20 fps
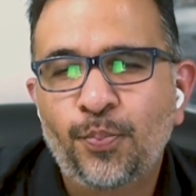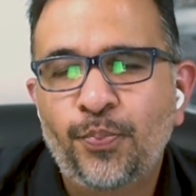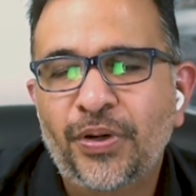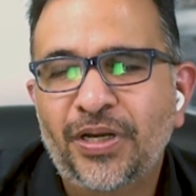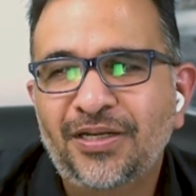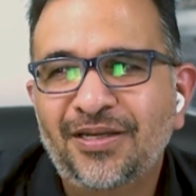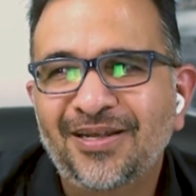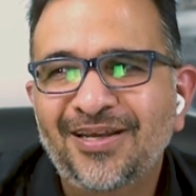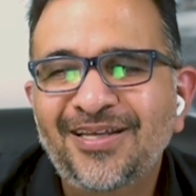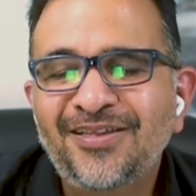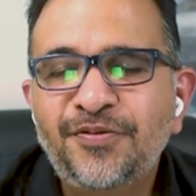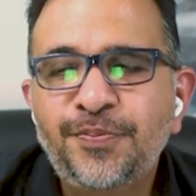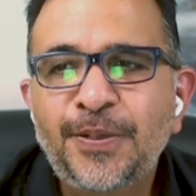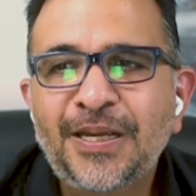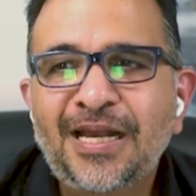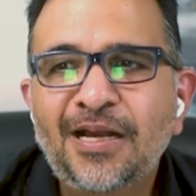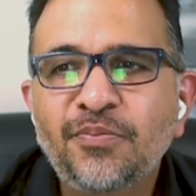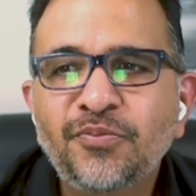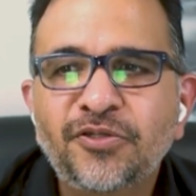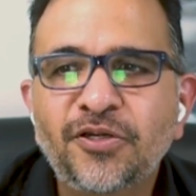But it's
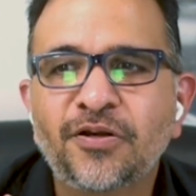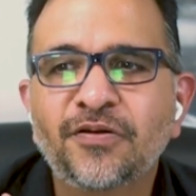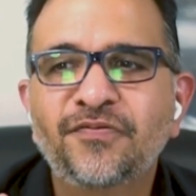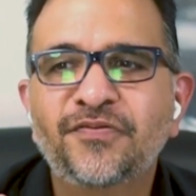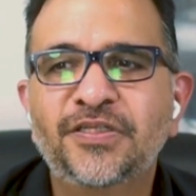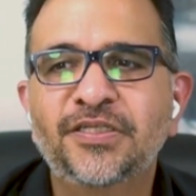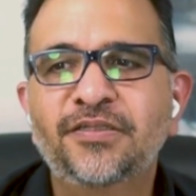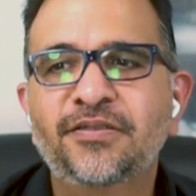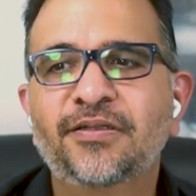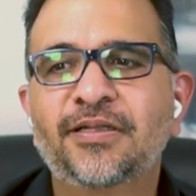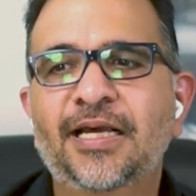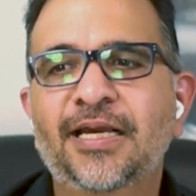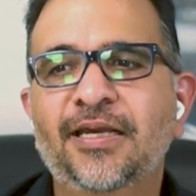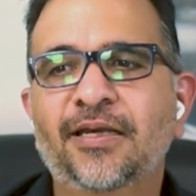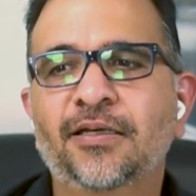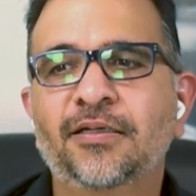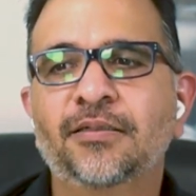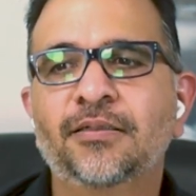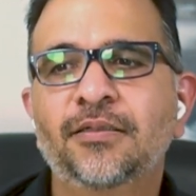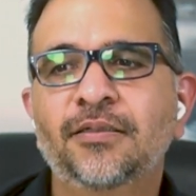become sort of this
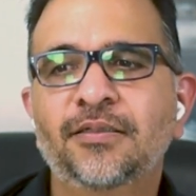like